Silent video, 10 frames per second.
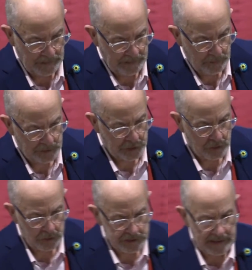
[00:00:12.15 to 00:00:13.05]
and he was
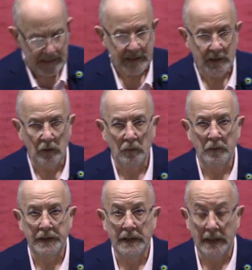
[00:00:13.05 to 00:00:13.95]
so taken up
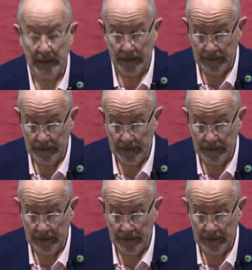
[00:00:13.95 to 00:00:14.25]
with it